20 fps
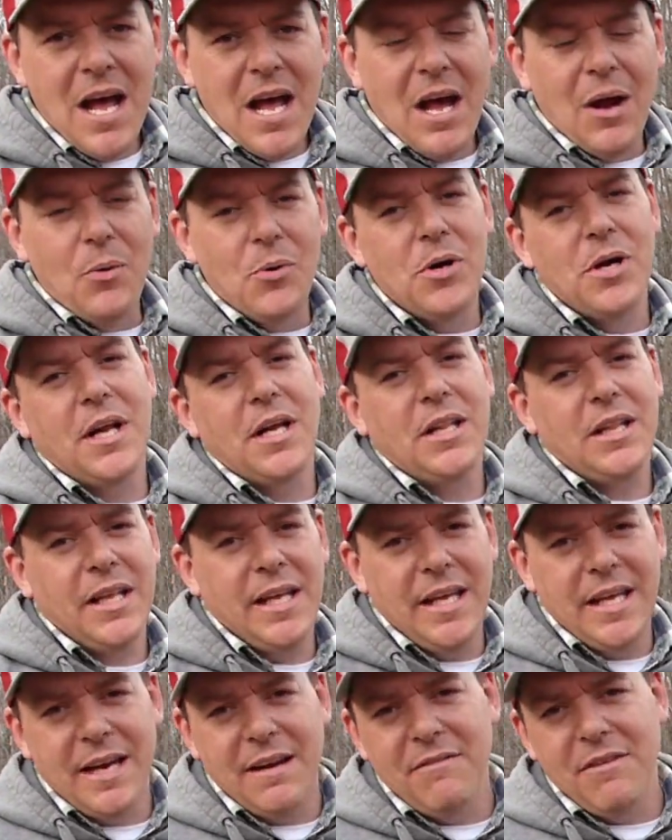I wanna
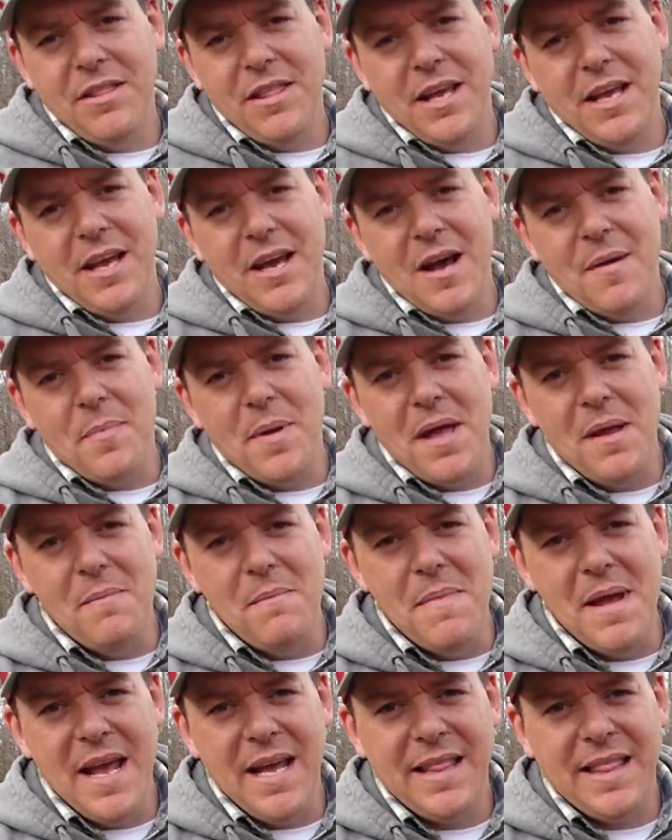clean everything up
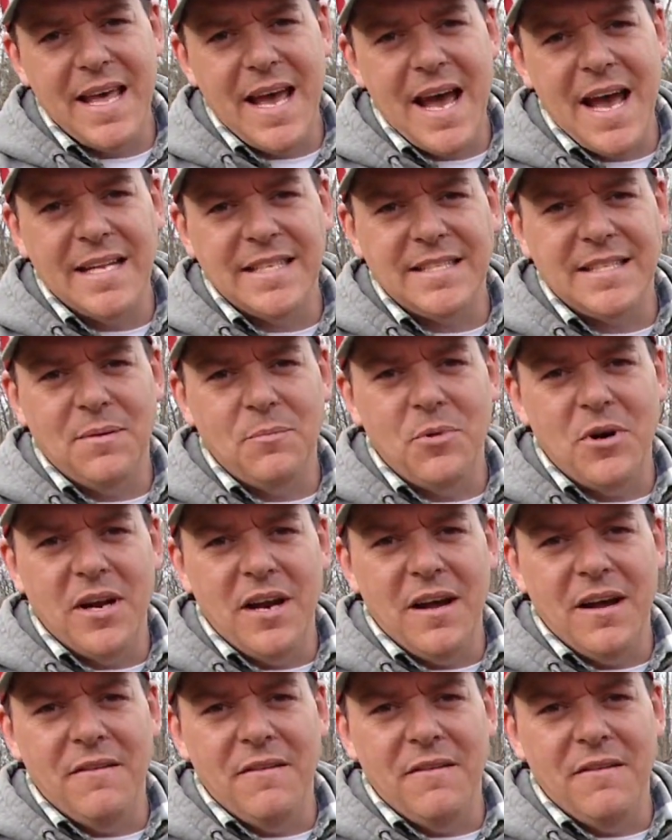and make that somewhat